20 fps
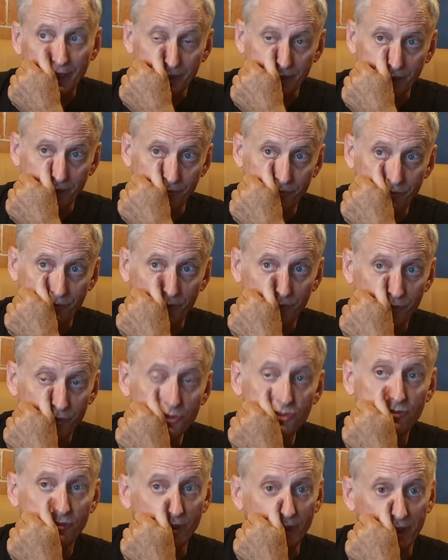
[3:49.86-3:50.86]
I
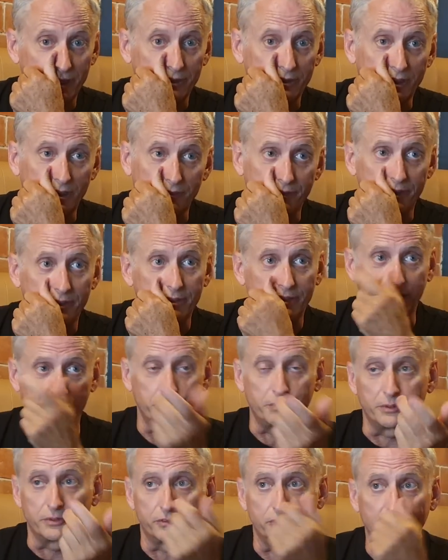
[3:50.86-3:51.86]
first of all i love it like
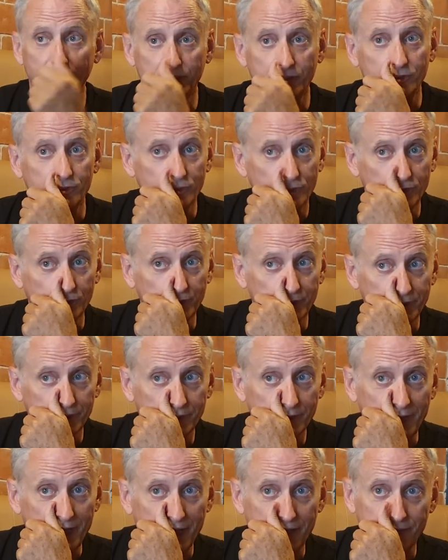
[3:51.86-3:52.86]
we were talking
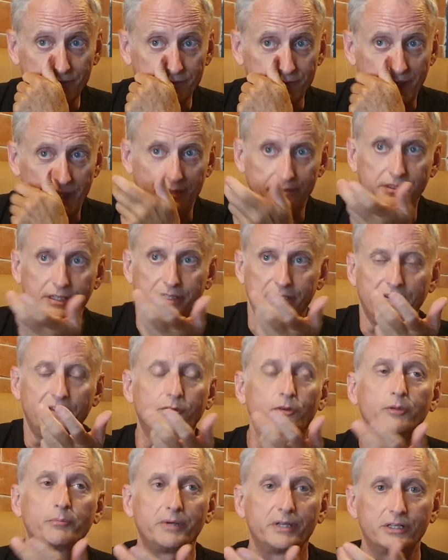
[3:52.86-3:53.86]
earlier i, I have
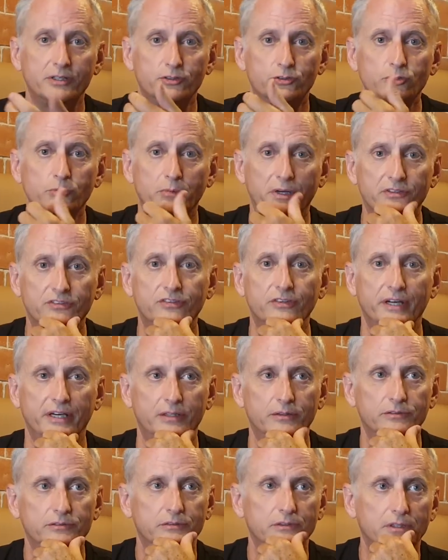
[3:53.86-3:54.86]
only been here two months
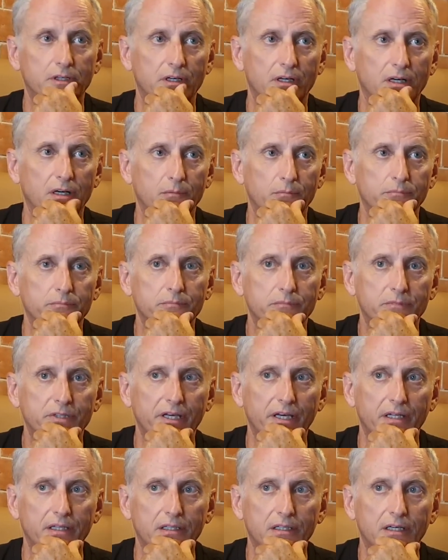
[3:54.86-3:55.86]
now um,
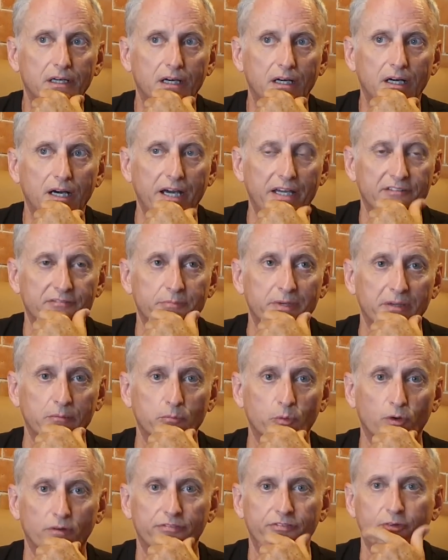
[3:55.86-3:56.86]
that hmm. uh, i have met
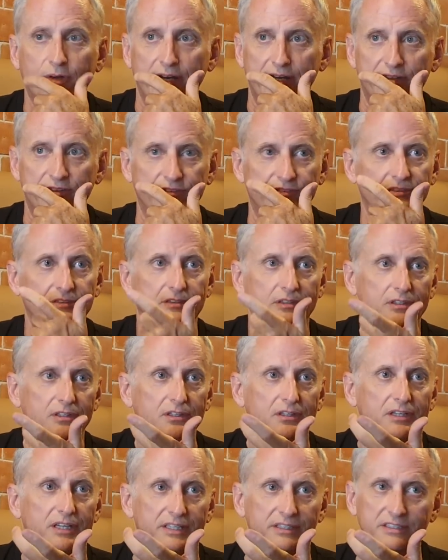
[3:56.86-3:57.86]
more friends
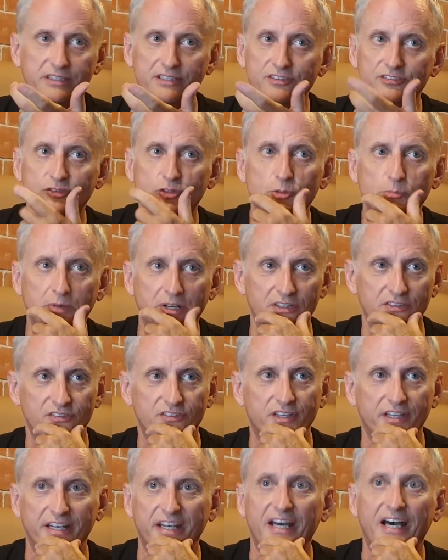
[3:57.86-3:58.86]
in these two months
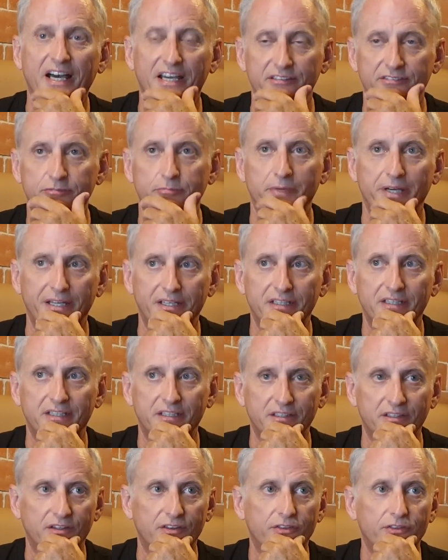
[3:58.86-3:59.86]
than i've met
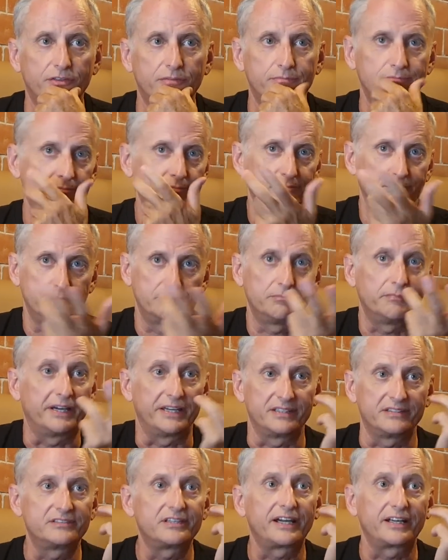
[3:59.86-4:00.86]
in my
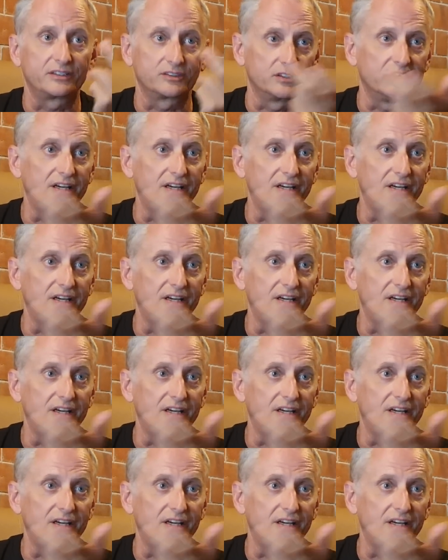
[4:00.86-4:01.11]
entire